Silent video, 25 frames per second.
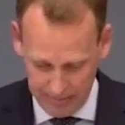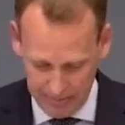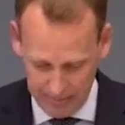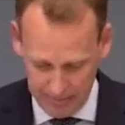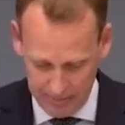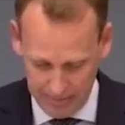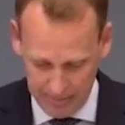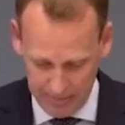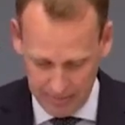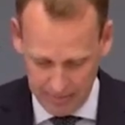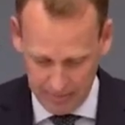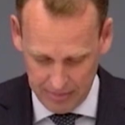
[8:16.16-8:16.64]

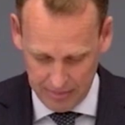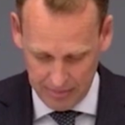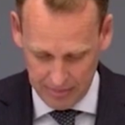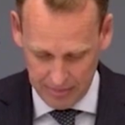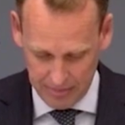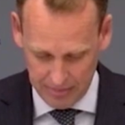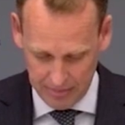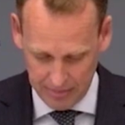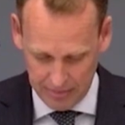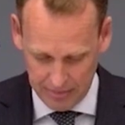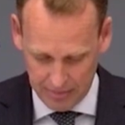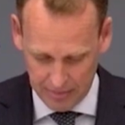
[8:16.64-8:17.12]

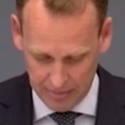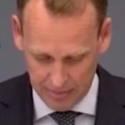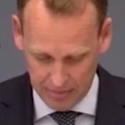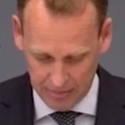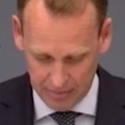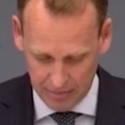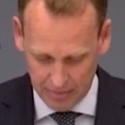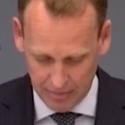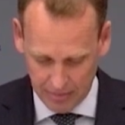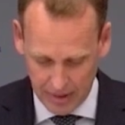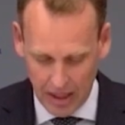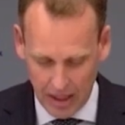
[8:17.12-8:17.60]

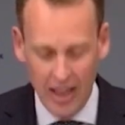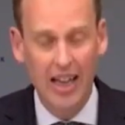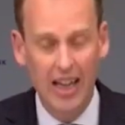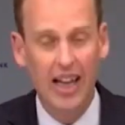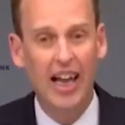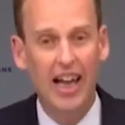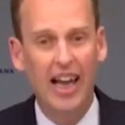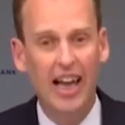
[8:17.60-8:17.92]
[no speech]